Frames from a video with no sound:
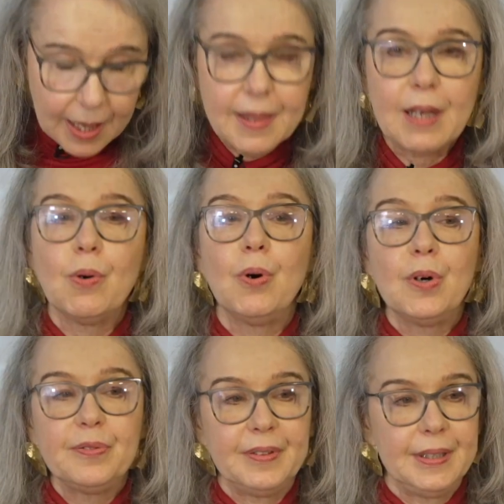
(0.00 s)
that
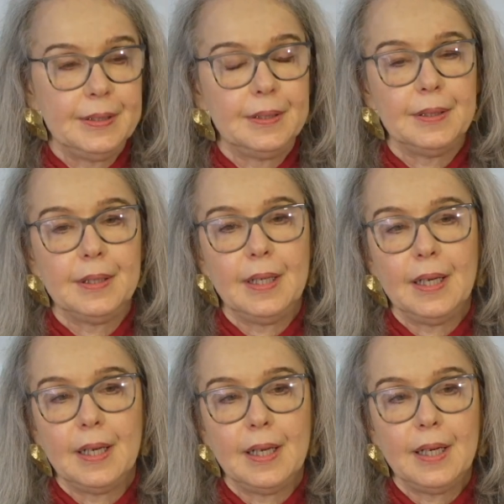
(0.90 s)
often
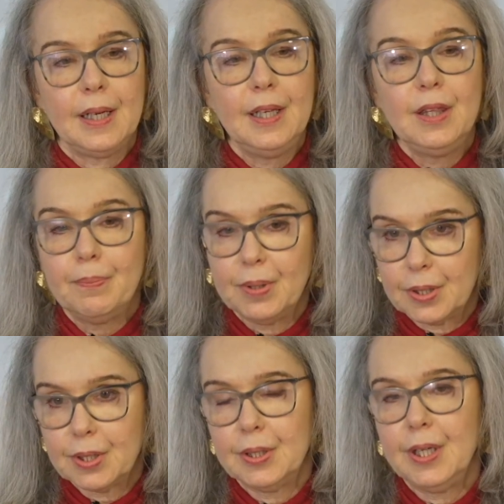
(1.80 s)
in the
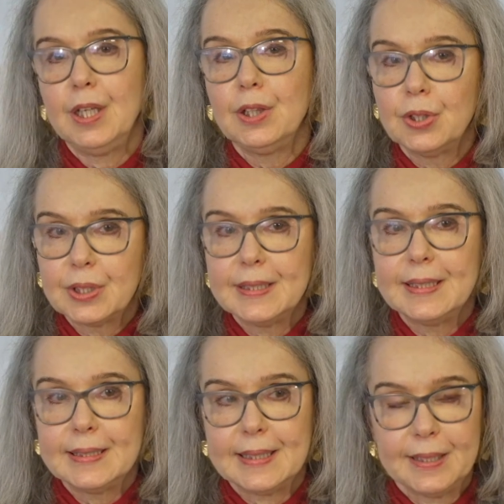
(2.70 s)
book, it looks
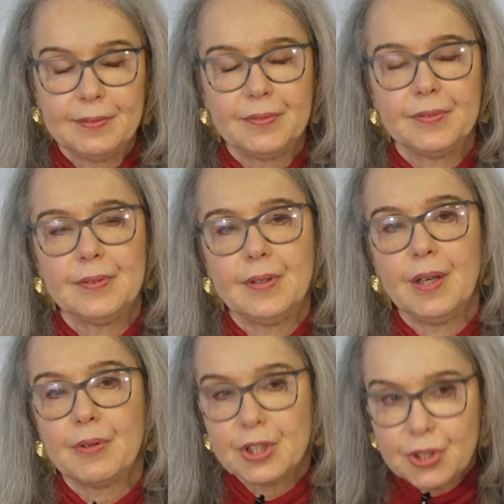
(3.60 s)
as if
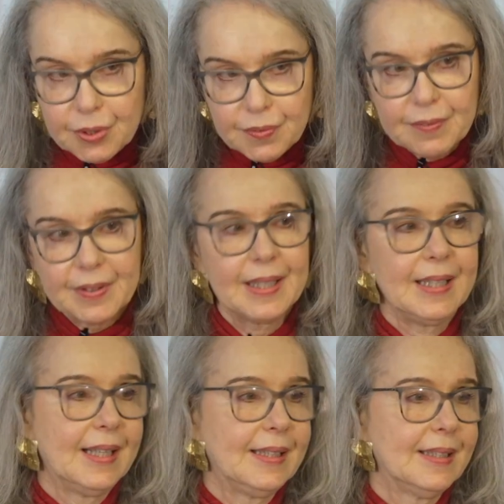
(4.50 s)
there are two
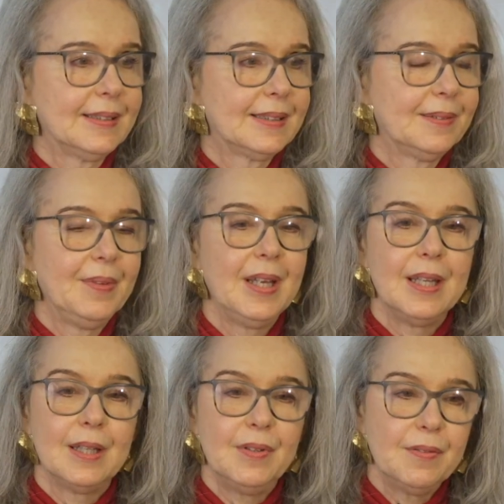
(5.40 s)
Vivekanandas,
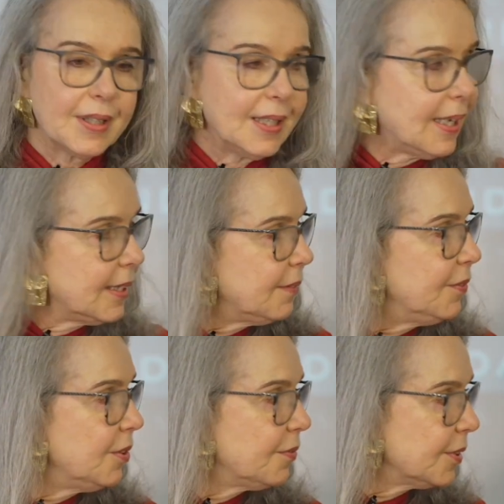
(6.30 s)
the Vivekananda of
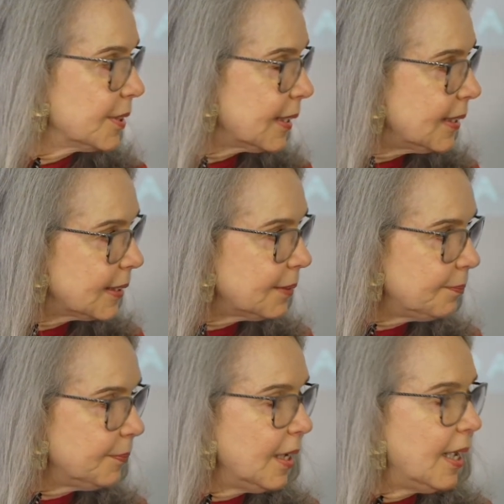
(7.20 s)
universalism
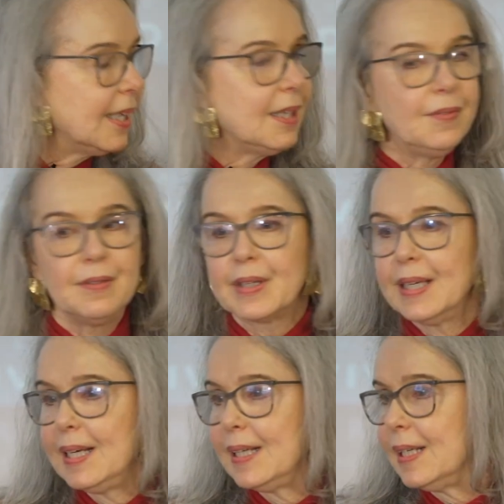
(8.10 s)
and the
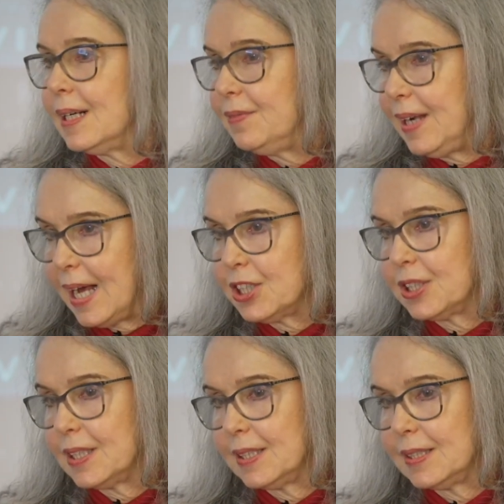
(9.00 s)
Vivekananda of
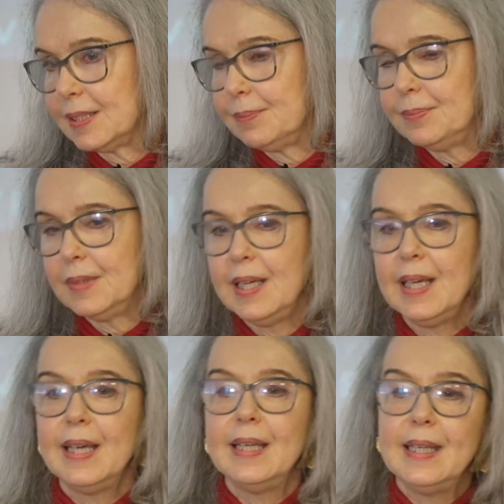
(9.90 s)
nationalism.
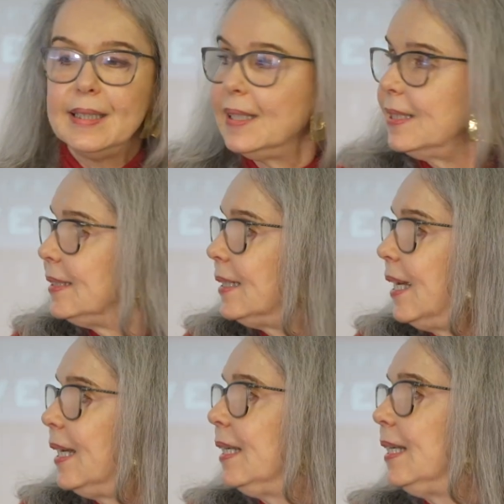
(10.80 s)
In India
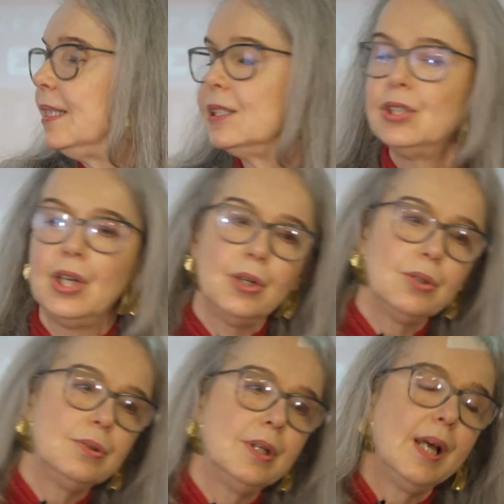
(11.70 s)
today, he is
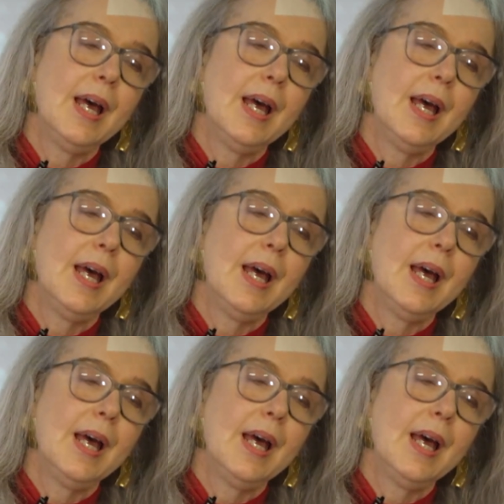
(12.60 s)
known